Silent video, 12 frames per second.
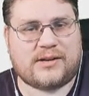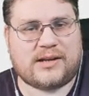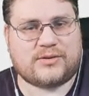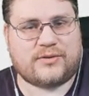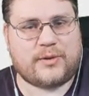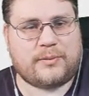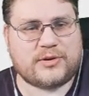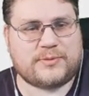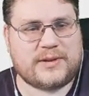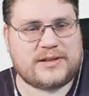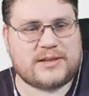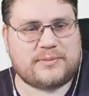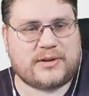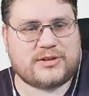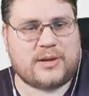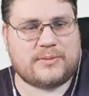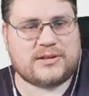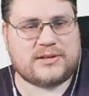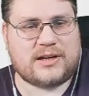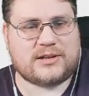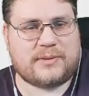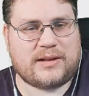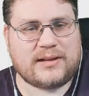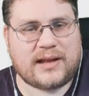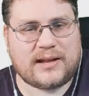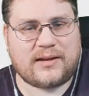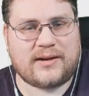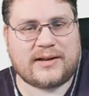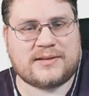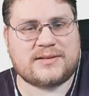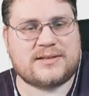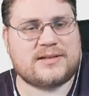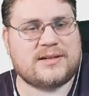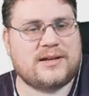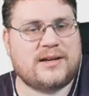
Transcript: down to a few possibilities by interpreting data about ley lines.